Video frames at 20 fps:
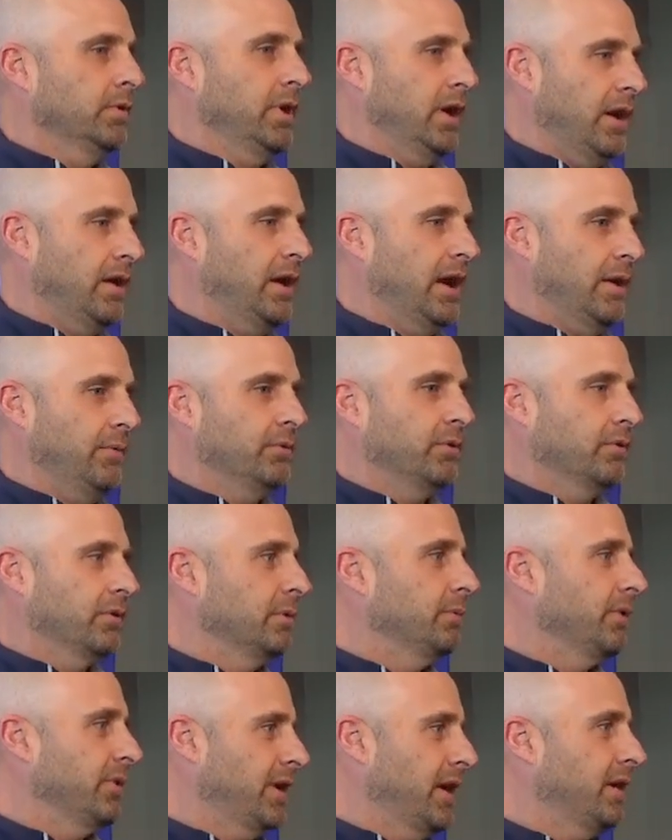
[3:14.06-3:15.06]
Yeah, I would agree
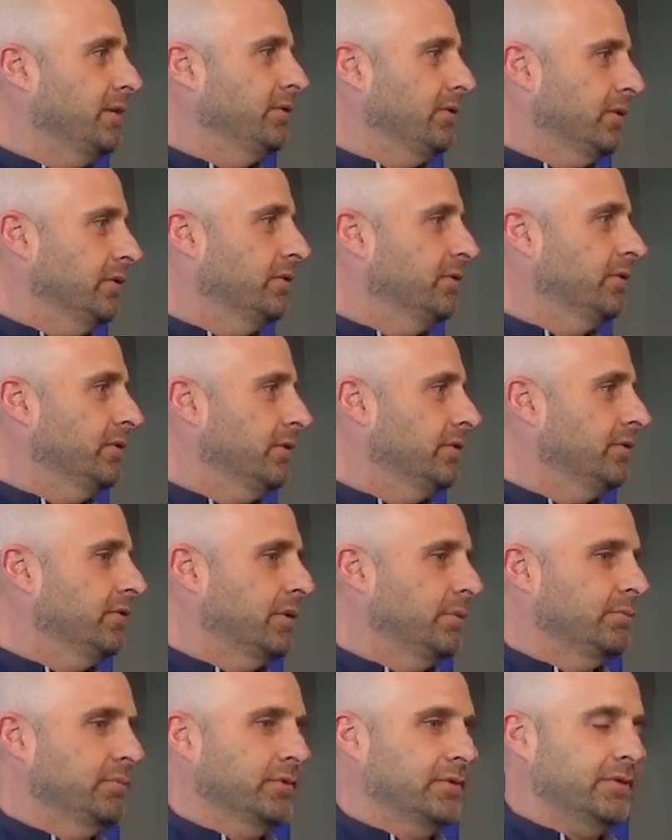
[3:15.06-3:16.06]
with that to
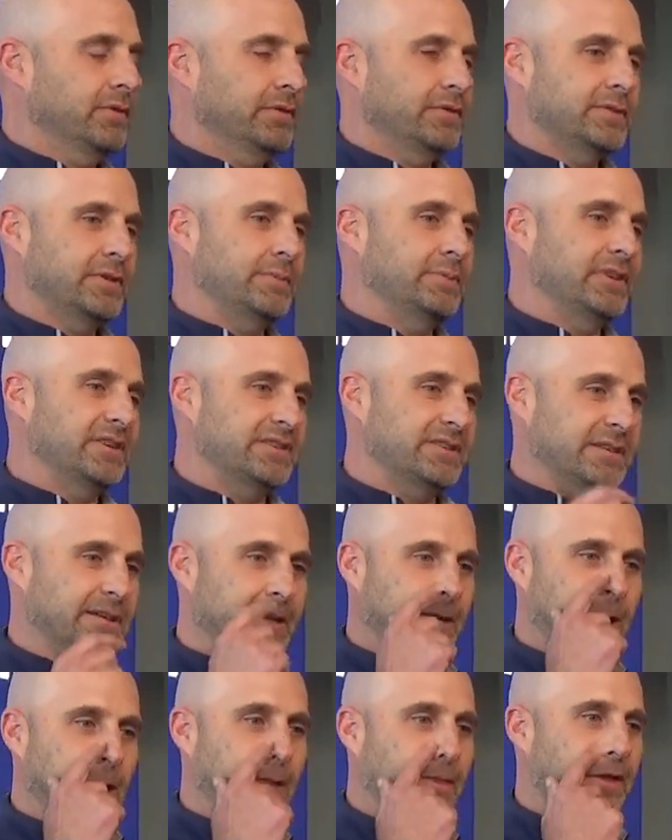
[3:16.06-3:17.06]
some
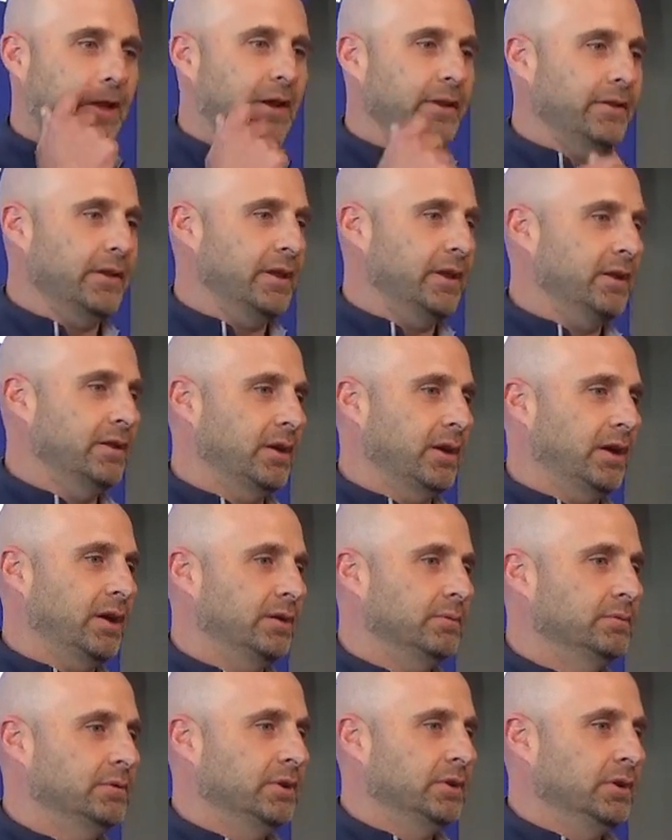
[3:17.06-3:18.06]
extent. I thought
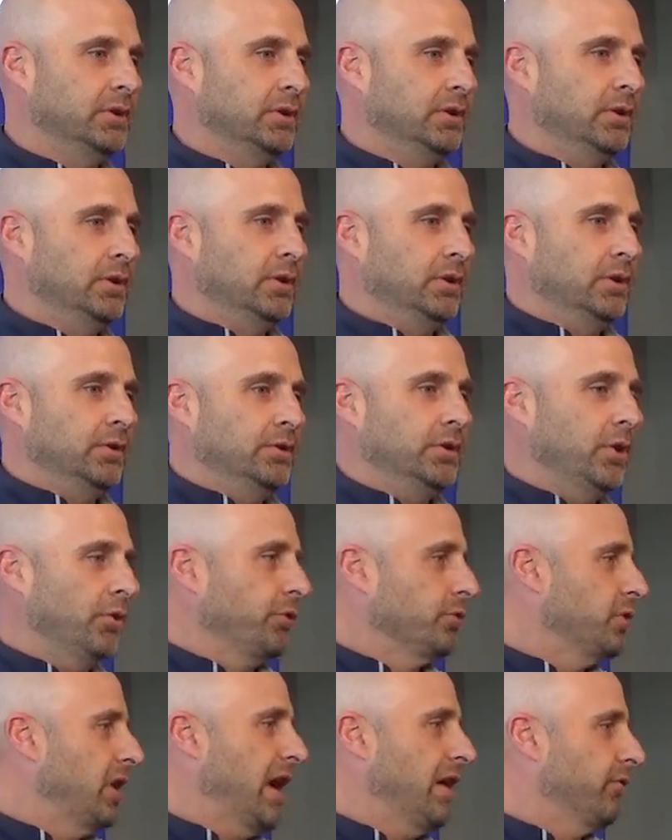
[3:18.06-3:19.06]
that, you know,
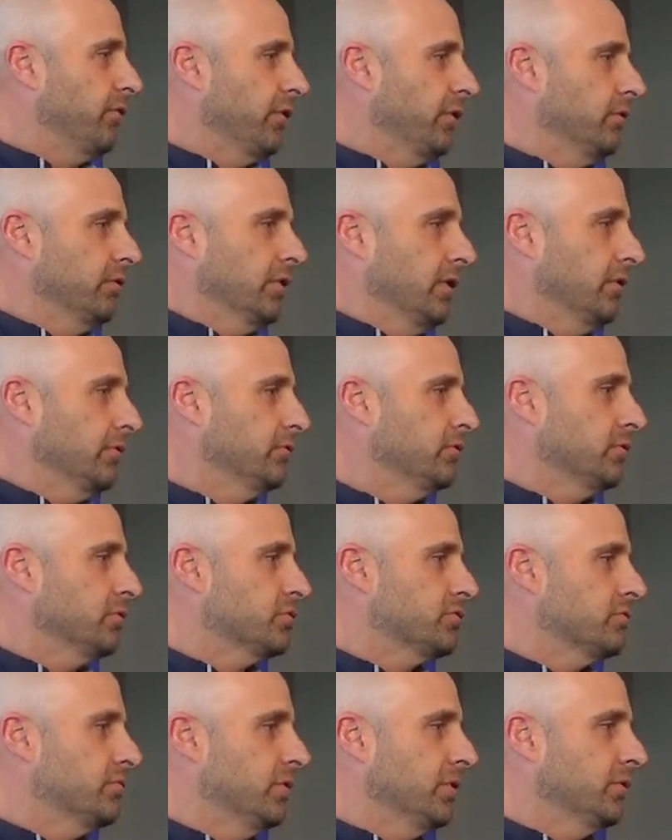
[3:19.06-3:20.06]
their effort and
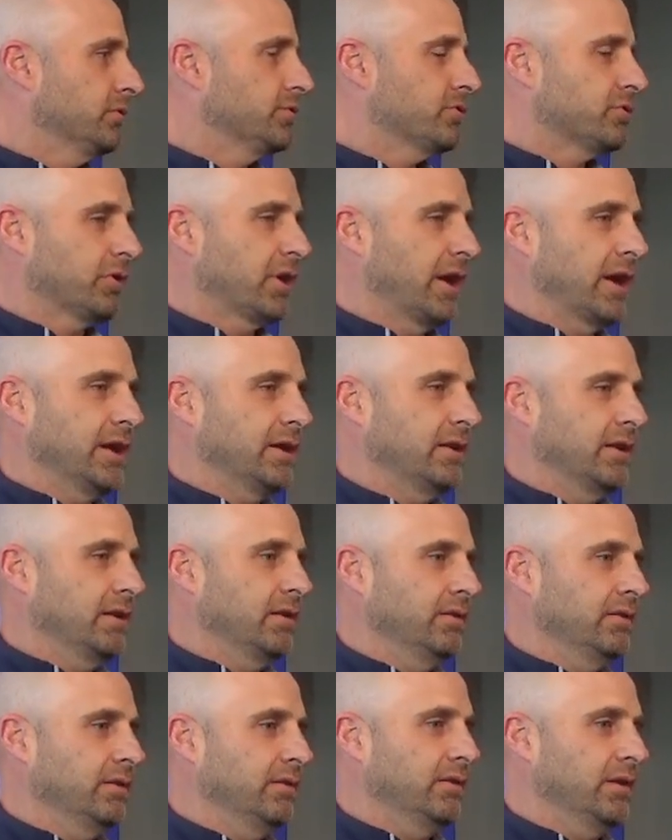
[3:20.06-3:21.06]
their strain,
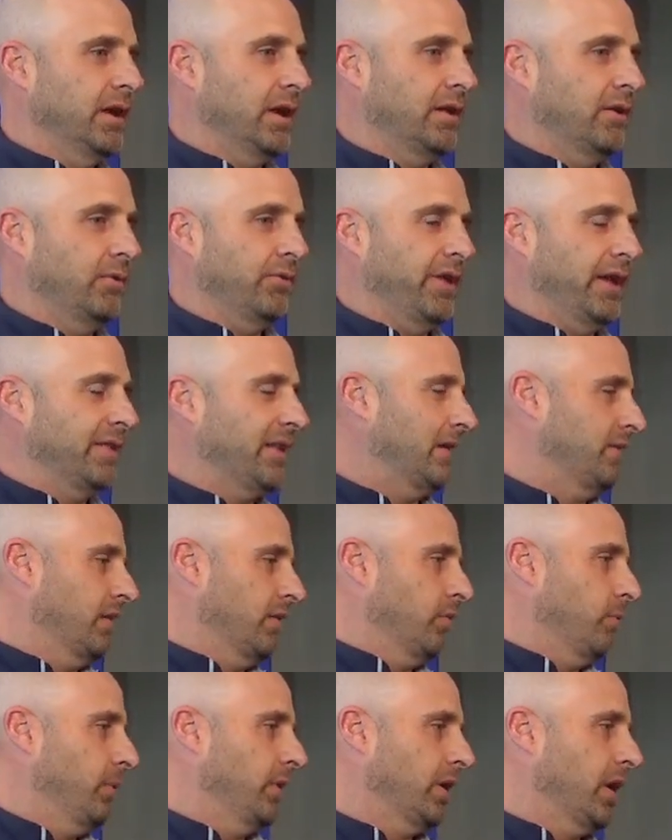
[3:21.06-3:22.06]
I don't think that's
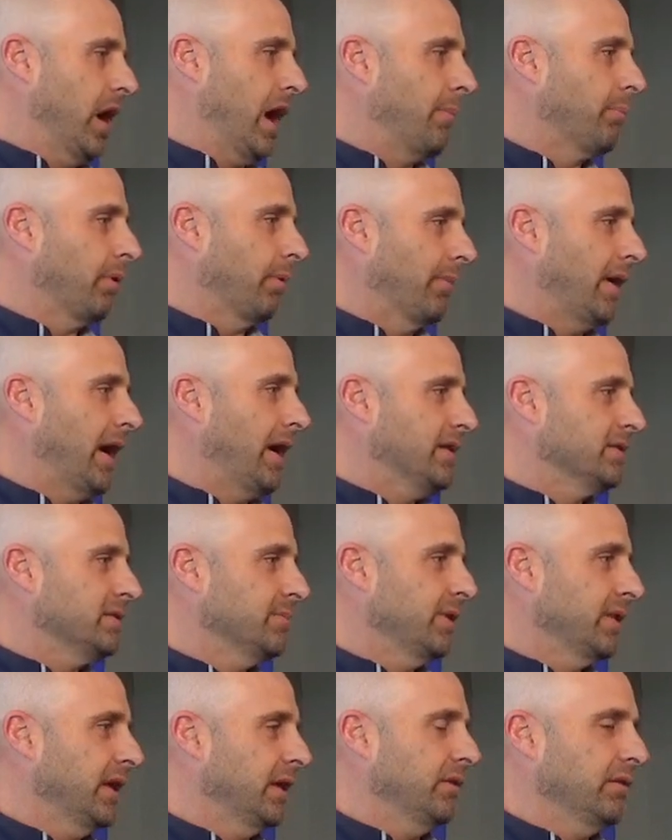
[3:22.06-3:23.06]
ever been compromised. I
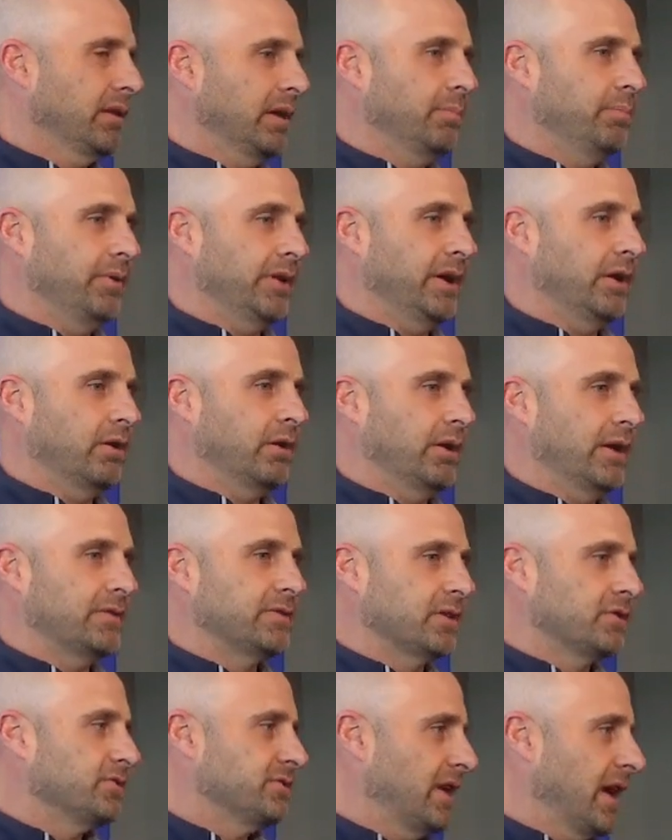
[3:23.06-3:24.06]
mean, they play hard. That's
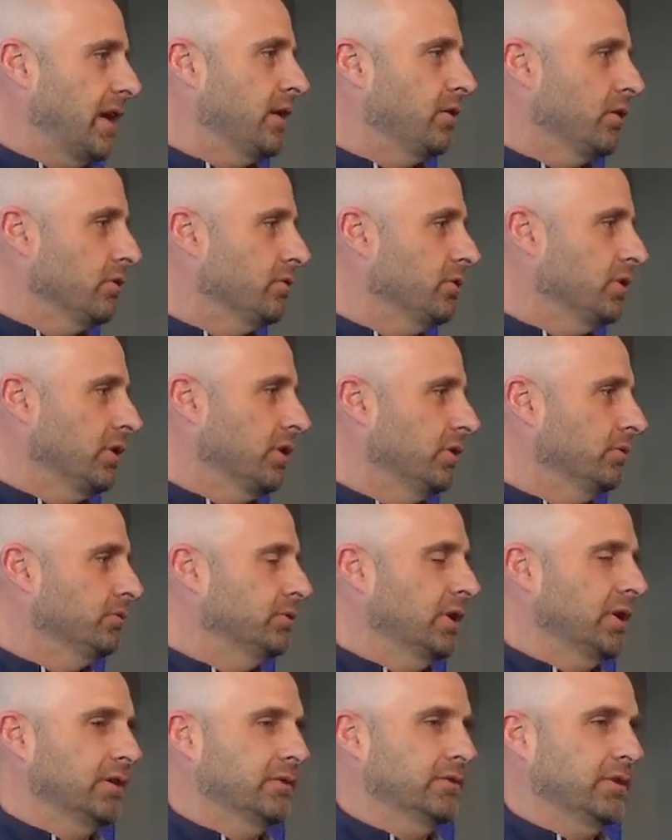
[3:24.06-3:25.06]
our standard, you know,
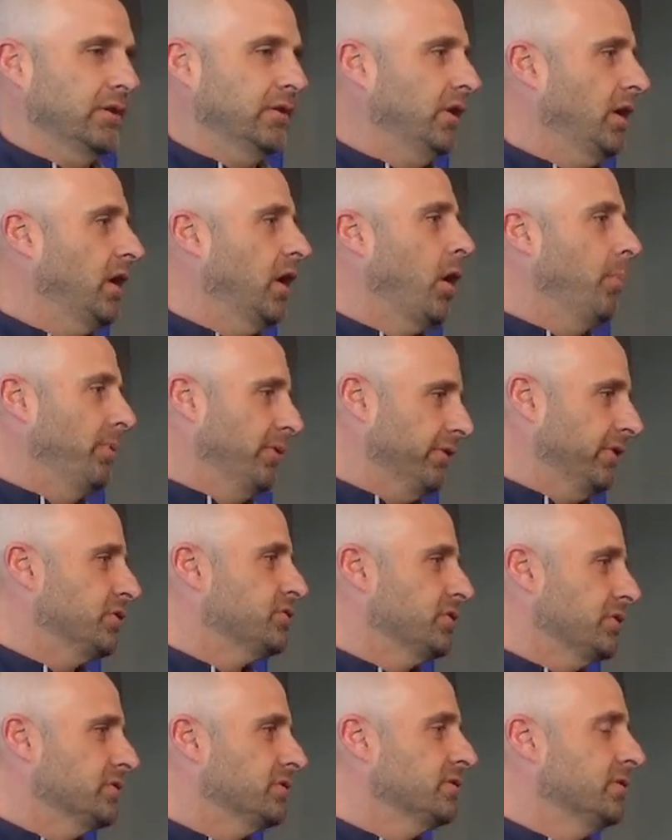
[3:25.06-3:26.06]
at all
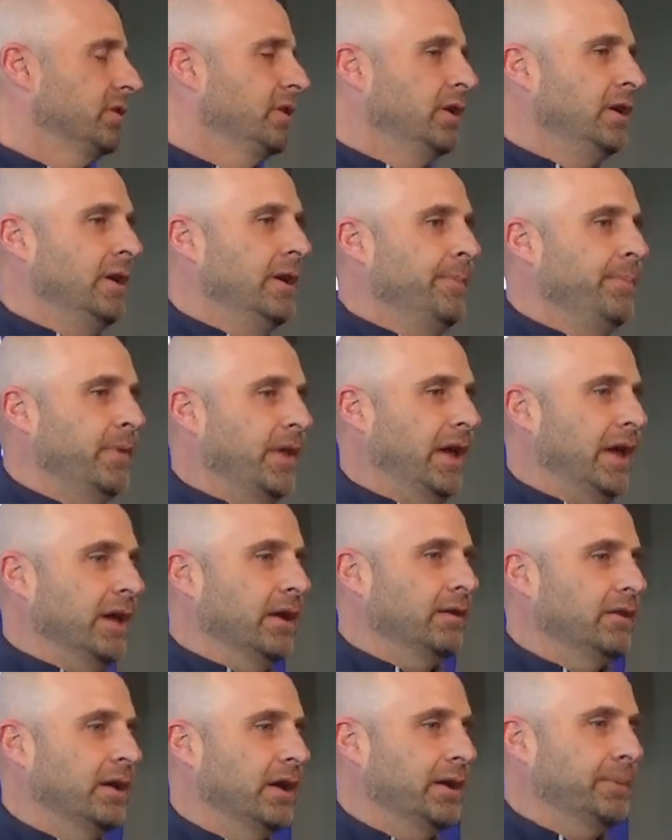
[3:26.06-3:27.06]
positions.
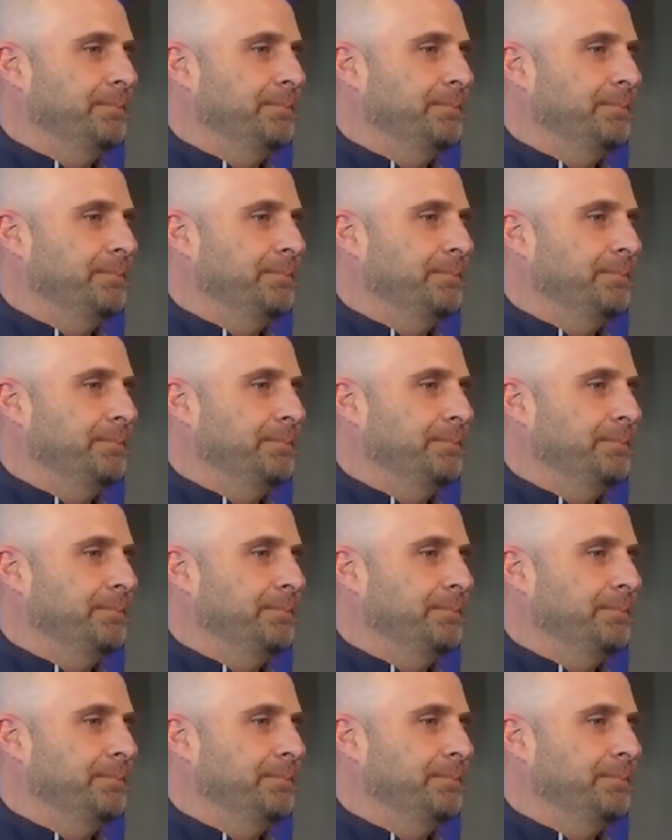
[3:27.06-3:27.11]
And